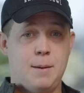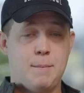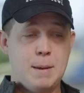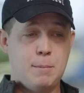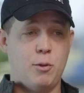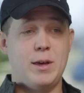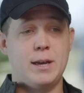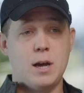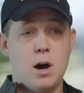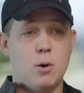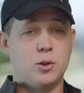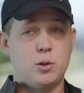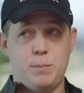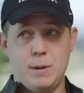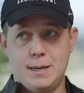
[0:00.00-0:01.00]
people think,
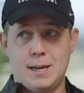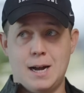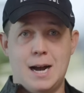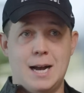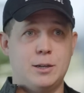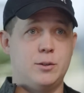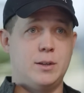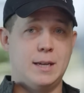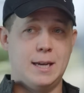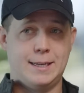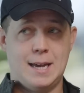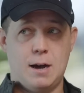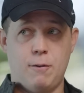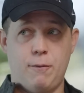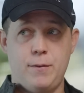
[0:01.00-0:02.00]
oh, speed guy, just can get
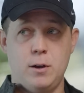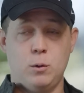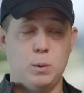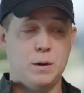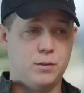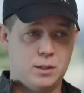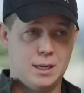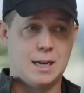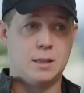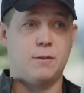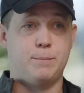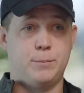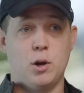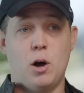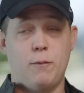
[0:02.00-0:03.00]
downfield. We've seen how the
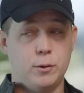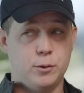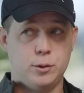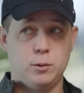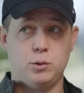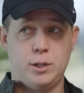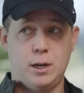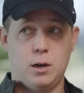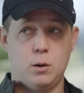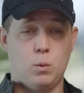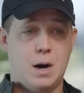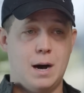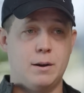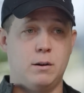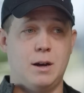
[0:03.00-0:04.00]
Dolphins use Jalen
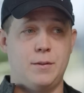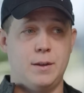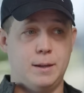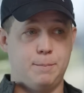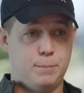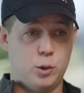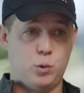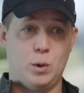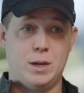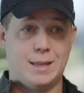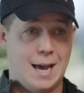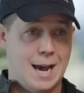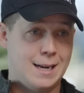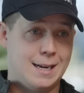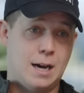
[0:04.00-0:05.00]
Waddle. I think between
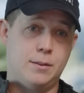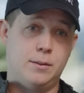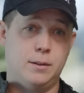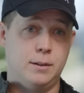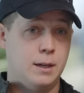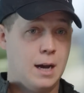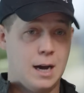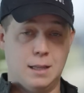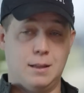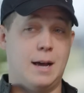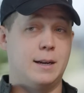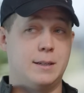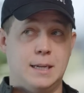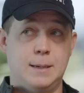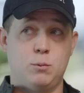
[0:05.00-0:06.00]
that and how a
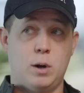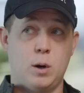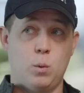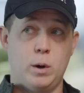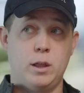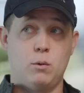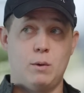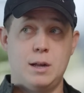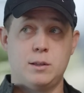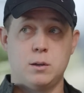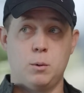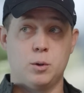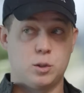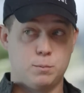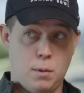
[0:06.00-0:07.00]
lot of teams want to win in the red
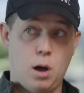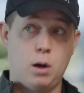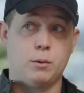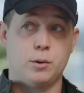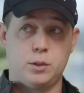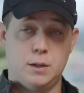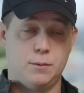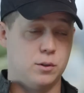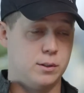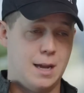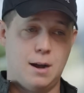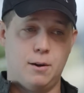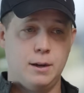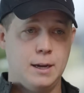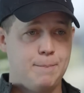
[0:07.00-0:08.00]
zone with smaller receivers
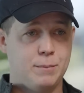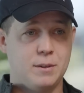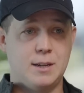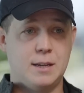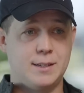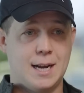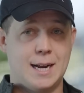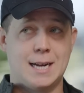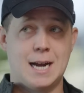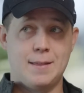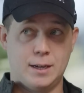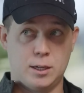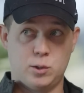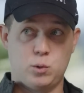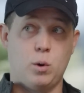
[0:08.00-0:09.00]
now, Zay's the kind of guy
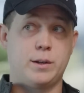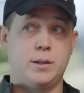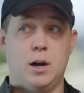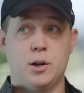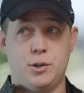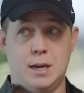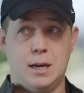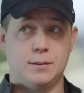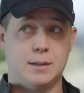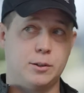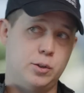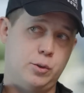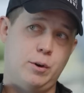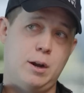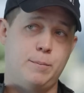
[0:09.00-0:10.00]
that can score touchdowns, not
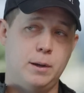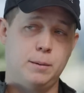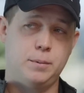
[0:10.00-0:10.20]
just create big